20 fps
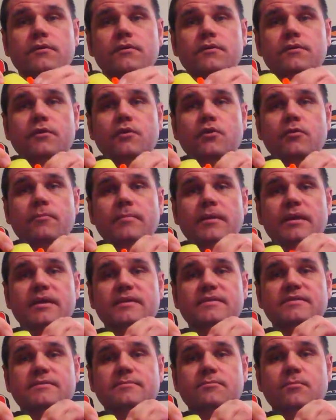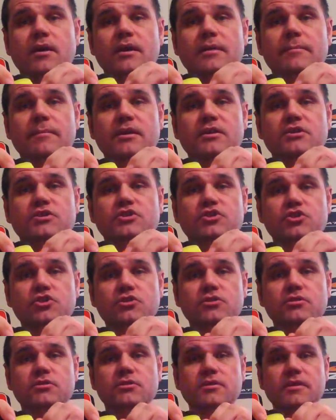So you best want to make
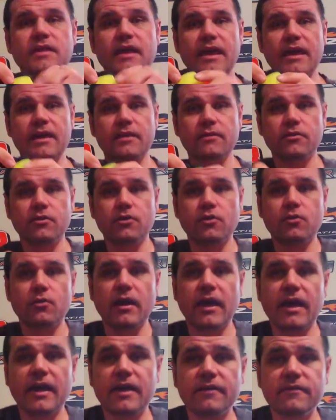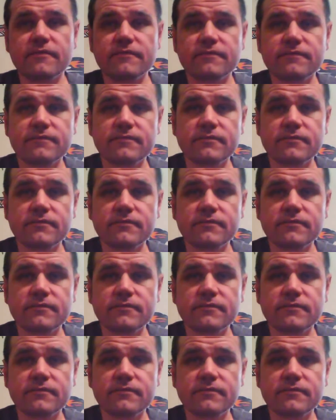sure that you have,